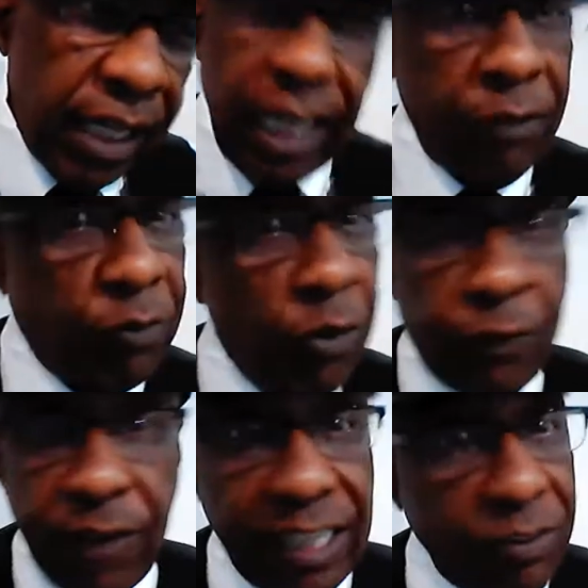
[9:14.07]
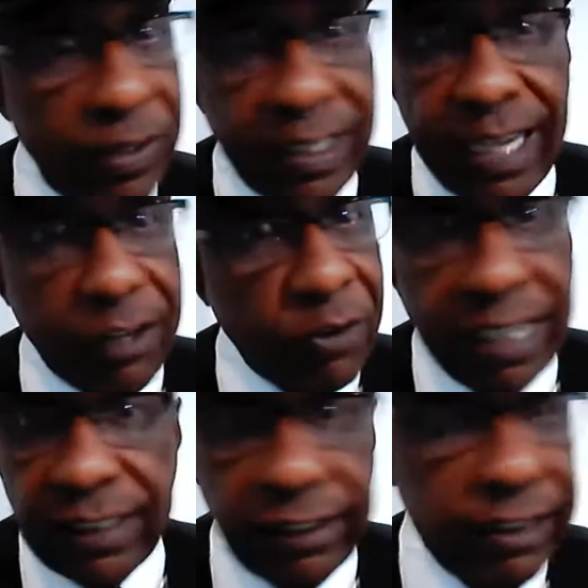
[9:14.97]
If you face with that
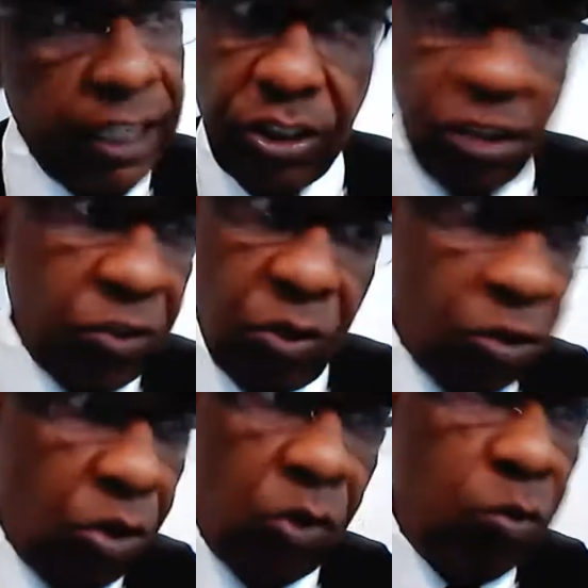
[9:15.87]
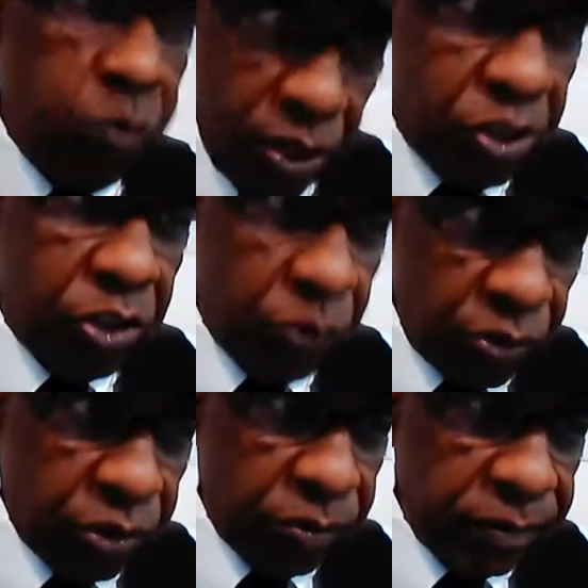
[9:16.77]
crisis, you don't know what you'll
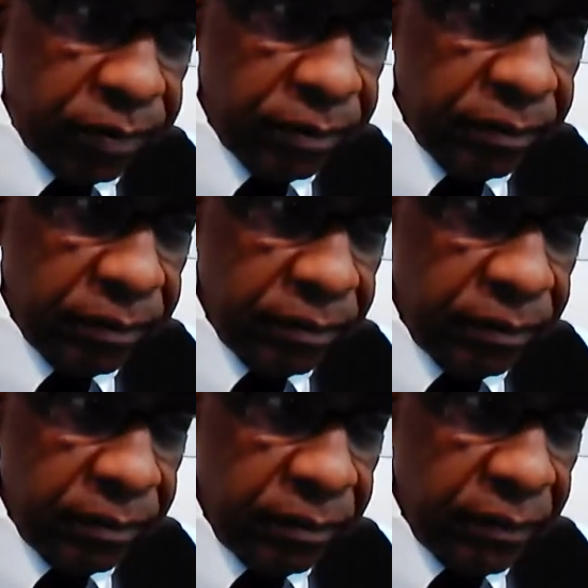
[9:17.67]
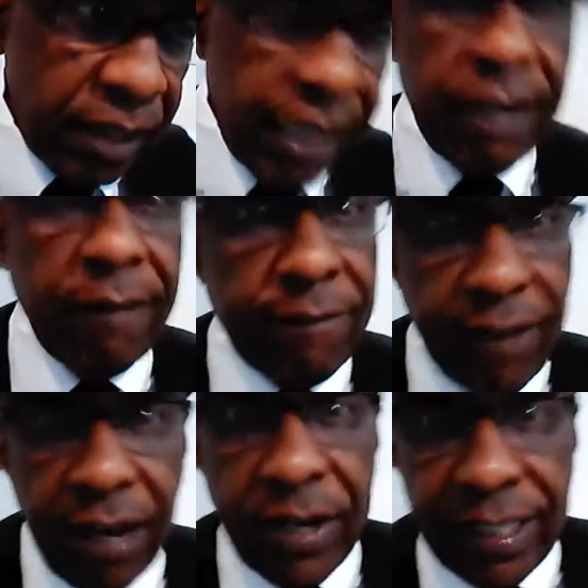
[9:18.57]
do. The
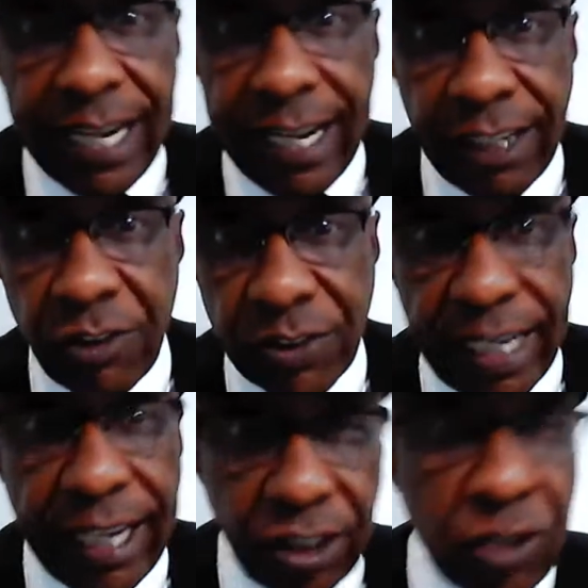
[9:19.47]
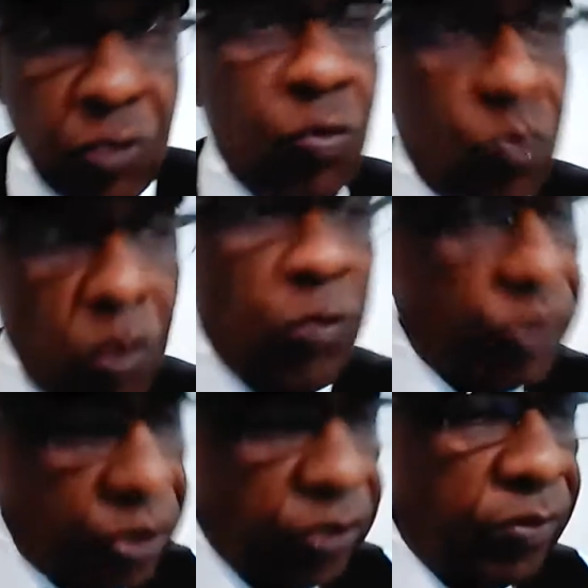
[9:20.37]
very thing you say you
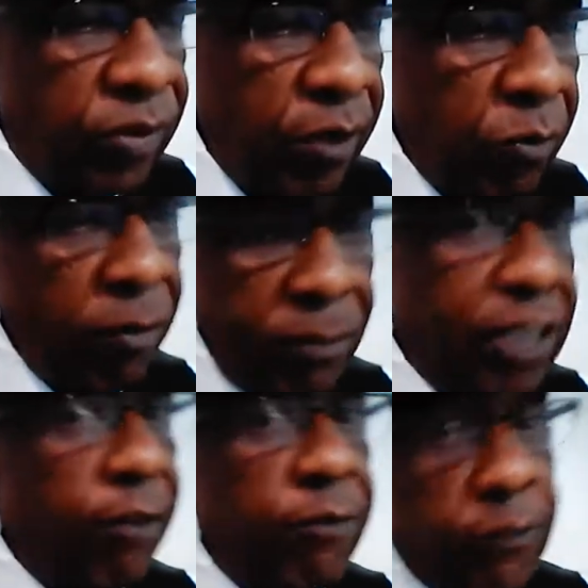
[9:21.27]
won't do will be the